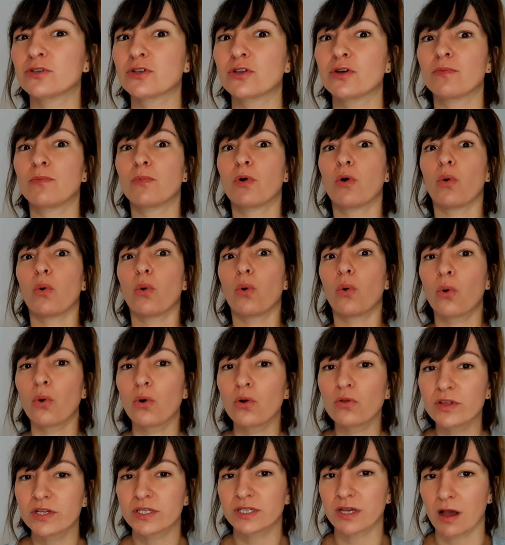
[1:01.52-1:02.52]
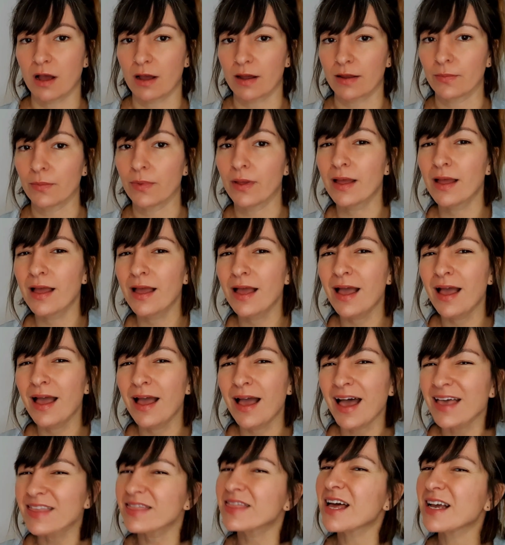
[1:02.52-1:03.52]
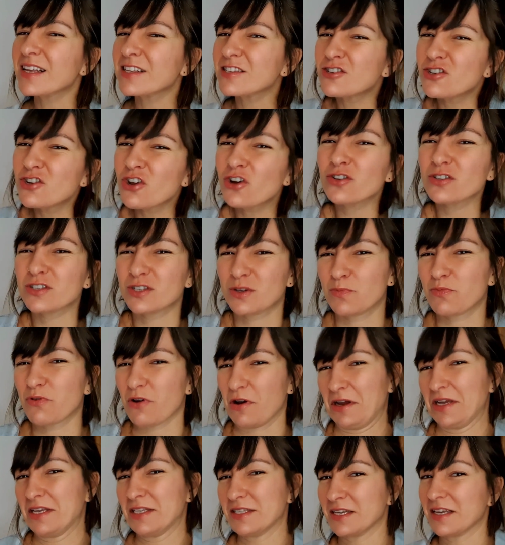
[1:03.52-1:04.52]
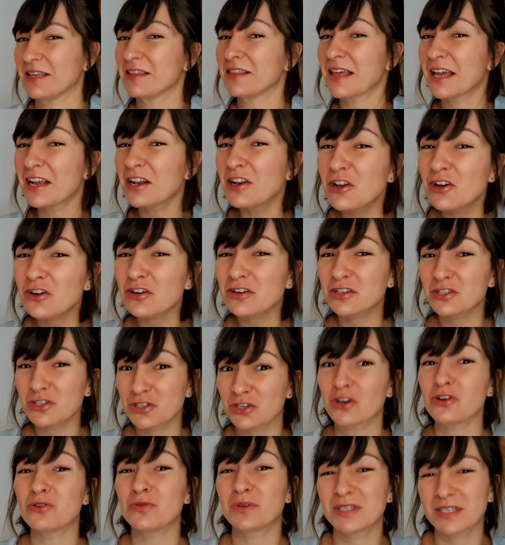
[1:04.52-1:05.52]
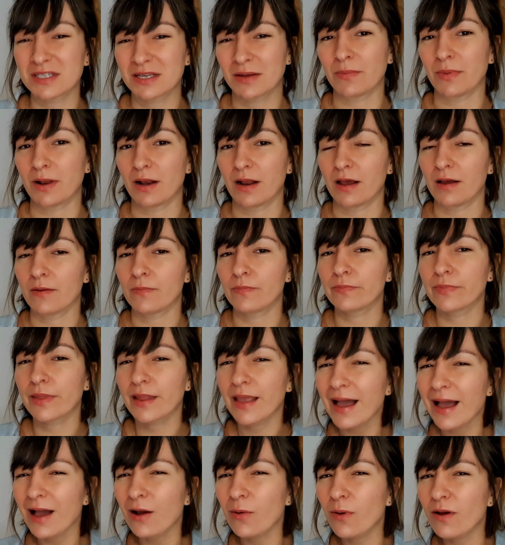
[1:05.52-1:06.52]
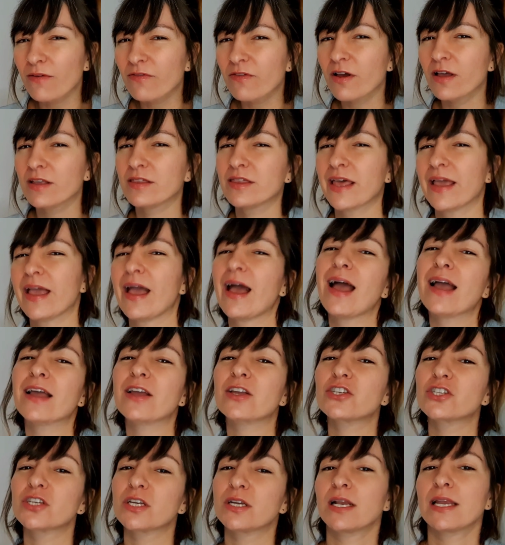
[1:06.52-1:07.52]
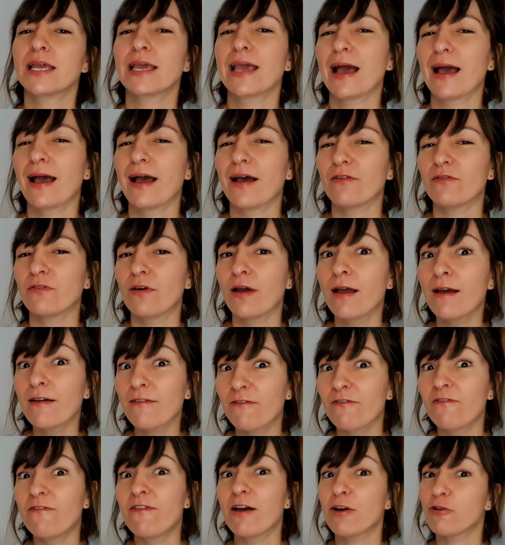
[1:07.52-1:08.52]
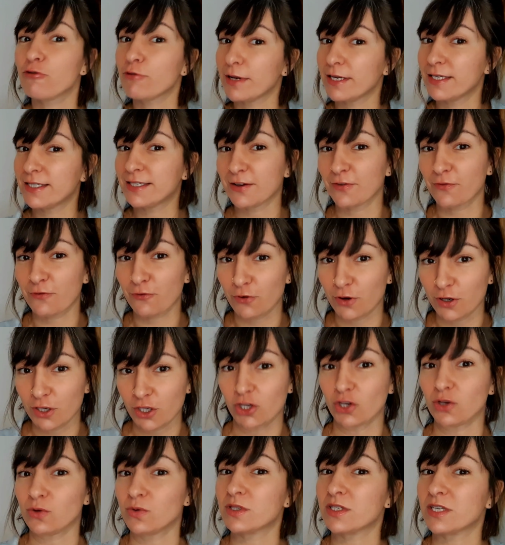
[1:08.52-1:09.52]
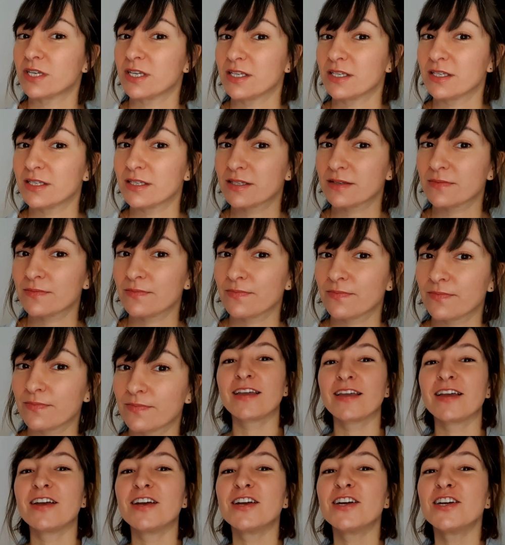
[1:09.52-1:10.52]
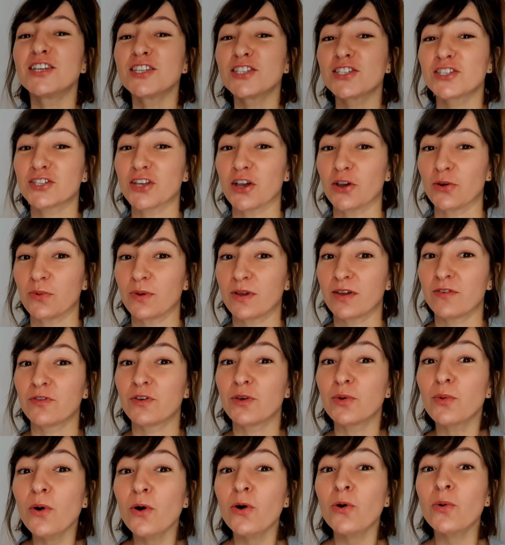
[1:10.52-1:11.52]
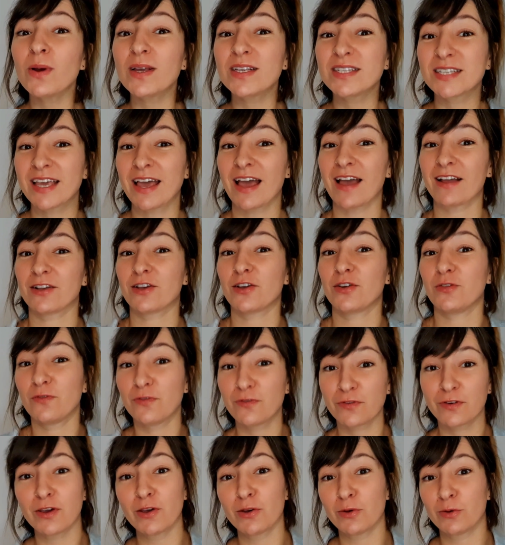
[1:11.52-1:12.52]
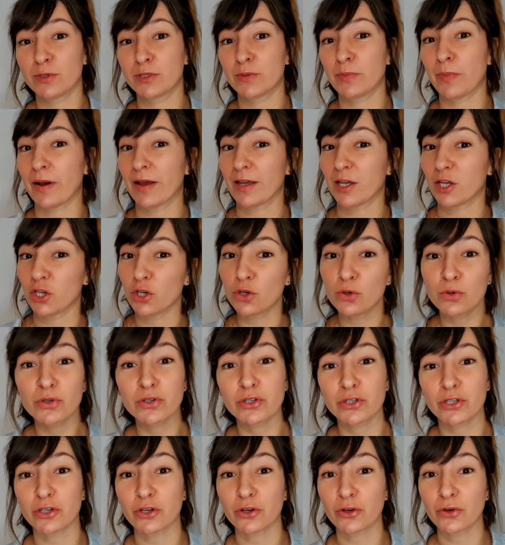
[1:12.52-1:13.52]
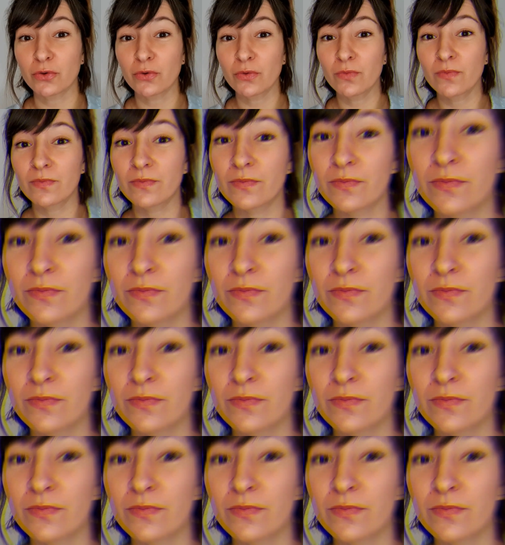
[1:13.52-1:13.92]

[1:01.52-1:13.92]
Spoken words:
them all the time. And that's not surprising. They look so similar. However, they actually have very different uses. So if you always get confused by used to,